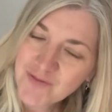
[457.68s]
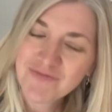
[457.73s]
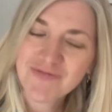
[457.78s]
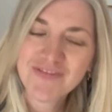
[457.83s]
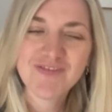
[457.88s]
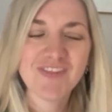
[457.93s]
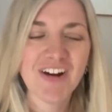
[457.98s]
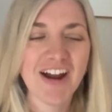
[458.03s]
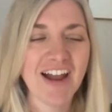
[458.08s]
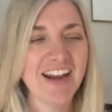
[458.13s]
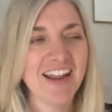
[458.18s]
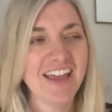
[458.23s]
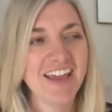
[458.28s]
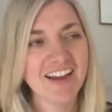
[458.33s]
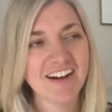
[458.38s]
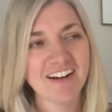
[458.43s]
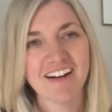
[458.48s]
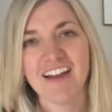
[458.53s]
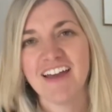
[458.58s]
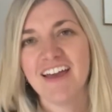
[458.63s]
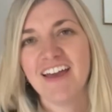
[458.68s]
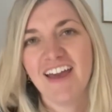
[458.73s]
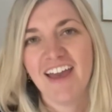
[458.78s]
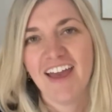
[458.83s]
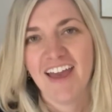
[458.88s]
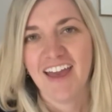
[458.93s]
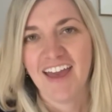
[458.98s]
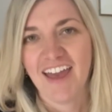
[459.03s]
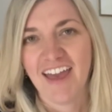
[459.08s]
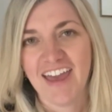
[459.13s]
right here.
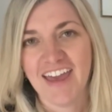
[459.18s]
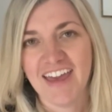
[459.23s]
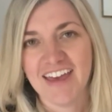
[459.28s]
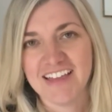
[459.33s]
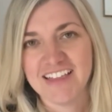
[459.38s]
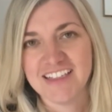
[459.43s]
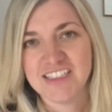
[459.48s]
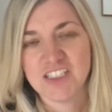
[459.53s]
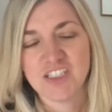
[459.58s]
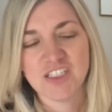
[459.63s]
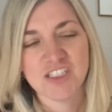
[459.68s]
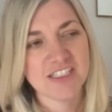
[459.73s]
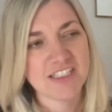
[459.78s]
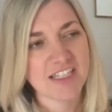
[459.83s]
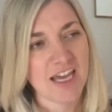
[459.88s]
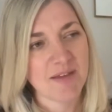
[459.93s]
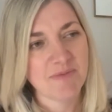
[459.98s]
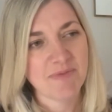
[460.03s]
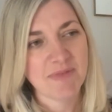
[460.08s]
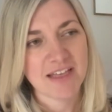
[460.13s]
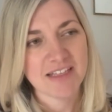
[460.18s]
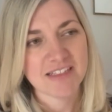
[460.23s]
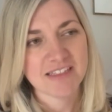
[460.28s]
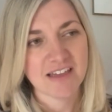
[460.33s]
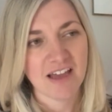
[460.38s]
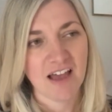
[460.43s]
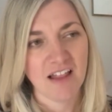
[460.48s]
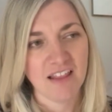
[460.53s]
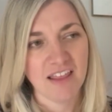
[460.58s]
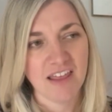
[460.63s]
And just type that
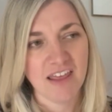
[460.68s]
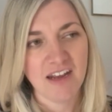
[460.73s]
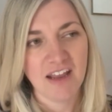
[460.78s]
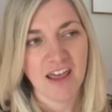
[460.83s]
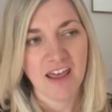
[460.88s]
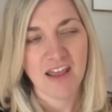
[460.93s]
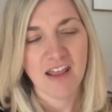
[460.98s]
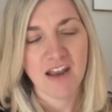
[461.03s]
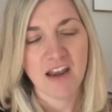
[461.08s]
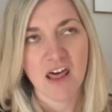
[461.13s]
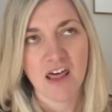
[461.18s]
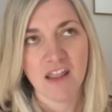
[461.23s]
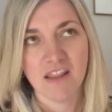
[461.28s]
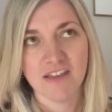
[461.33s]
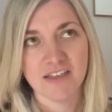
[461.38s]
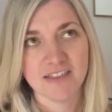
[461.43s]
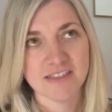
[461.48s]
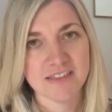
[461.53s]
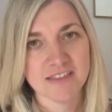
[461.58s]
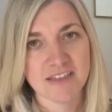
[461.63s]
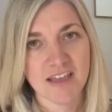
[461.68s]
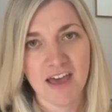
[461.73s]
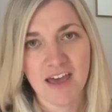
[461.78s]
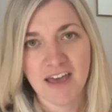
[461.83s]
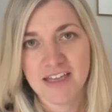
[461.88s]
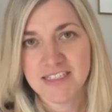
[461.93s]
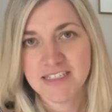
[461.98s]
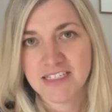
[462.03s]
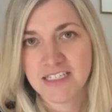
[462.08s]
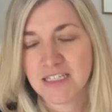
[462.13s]
style in, and the
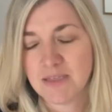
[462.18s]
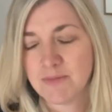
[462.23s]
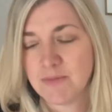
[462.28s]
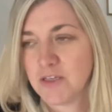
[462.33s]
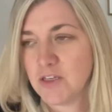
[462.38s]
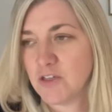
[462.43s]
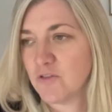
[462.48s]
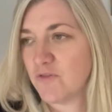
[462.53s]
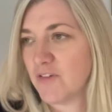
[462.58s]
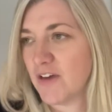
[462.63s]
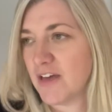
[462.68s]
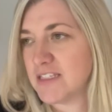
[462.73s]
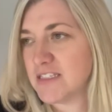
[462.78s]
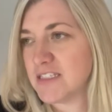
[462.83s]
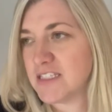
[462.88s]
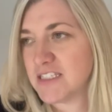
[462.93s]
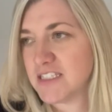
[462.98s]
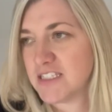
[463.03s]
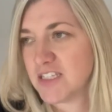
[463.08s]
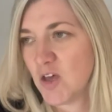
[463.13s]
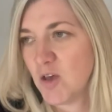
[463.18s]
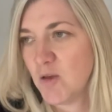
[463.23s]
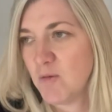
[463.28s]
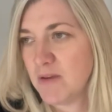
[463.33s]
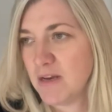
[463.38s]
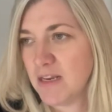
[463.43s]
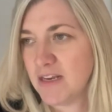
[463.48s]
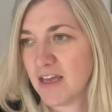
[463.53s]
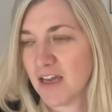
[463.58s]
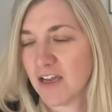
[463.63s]
sky's the limit. You'll find so
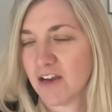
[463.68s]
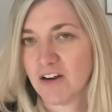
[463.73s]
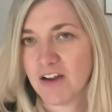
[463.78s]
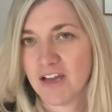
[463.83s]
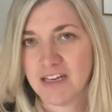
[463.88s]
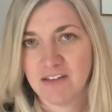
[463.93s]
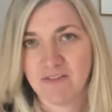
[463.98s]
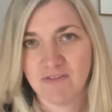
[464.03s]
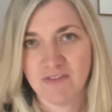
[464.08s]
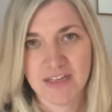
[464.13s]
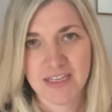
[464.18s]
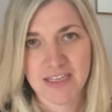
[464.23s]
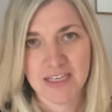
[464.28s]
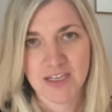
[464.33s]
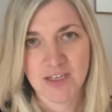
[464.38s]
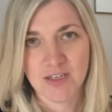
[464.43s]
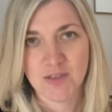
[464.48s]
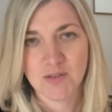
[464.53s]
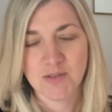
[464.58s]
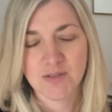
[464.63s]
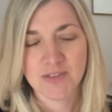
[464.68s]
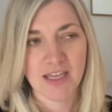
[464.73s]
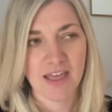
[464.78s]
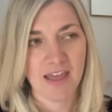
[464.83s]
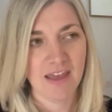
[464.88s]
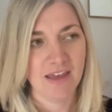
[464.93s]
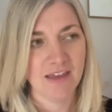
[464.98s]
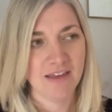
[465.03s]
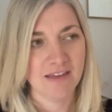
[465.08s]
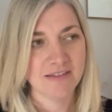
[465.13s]
many decorating videos
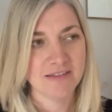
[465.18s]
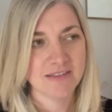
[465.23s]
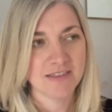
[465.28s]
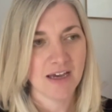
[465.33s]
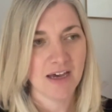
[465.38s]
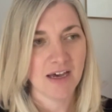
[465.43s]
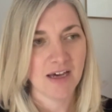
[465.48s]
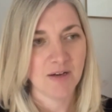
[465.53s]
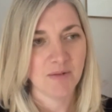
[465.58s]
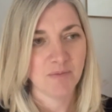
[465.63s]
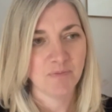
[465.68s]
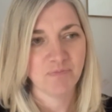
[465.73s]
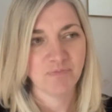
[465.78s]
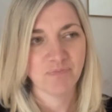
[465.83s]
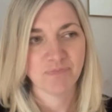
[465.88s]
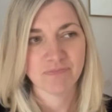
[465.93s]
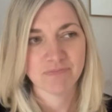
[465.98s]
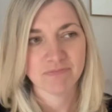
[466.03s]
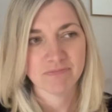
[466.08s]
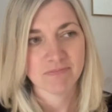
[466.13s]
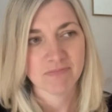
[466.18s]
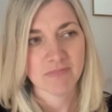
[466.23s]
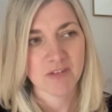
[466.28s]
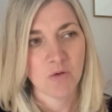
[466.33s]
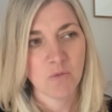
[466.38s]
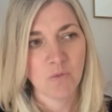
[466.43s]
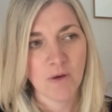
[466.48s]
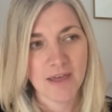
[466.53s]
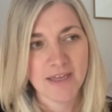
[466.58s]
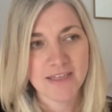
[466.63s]
and
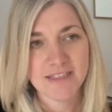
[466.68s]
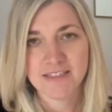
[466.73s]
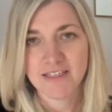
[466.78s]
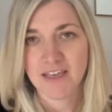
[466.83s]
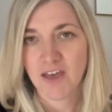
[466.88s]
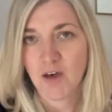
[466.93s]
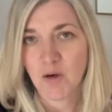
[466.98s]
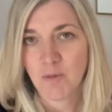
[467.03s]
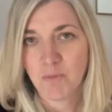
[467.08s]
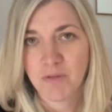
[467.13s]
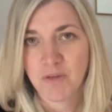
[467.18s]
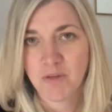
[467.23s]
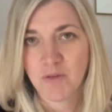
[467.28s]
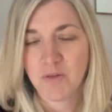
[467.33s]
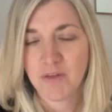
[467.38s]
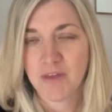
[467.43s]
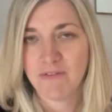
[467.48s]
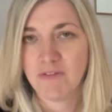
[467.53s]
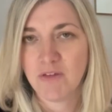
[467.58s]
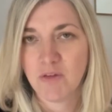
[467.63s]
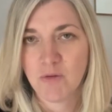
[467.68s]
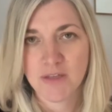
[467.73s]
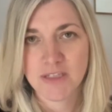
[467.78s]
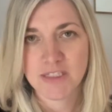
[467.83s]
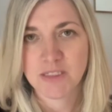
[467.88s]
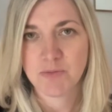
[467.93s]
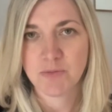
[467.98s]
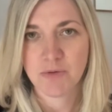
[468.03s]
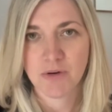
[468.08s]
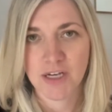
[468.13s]
ways to help you, give you
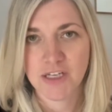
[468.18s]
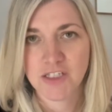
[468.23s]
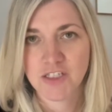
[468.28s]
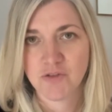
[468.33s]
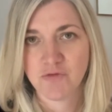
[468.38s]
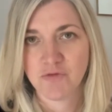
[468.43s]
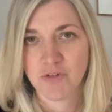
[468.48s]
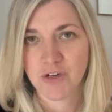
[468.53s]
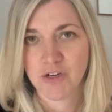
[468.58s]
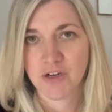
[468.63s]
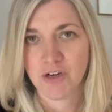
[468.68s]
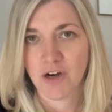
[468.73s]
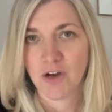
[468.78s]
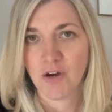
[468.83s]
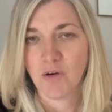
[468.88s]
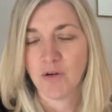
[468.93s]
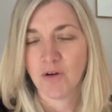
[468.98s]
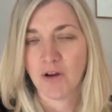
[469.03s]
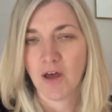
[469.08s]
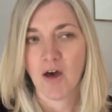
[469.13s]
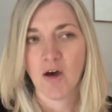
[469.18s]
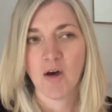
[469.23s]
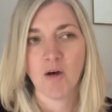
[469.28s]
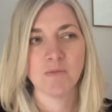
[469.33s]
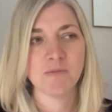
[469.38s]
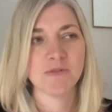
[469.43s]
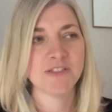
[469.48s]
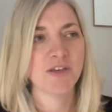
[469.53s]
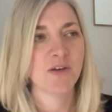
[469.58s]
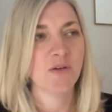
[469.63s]
inspiration for your own
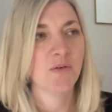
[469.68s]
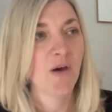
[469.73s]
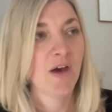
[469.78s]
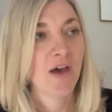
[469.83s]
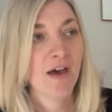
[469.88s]
home. So